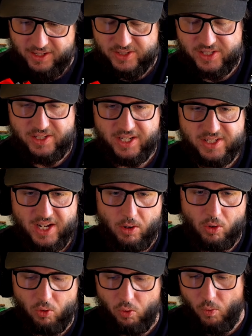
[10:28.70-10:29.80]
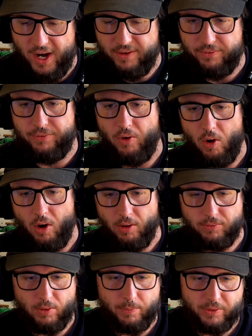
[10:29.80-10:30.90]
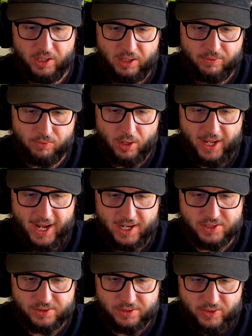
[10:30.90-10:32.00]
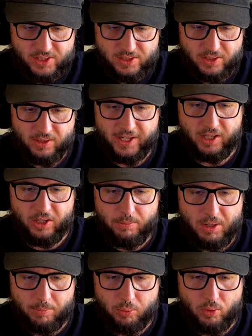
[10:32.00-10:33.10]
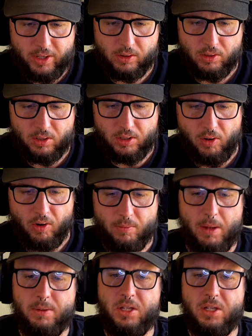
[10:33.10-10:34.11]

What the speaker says: it sticks out quite far from the front axle. This is looking like it could be a pretty long car, maybe?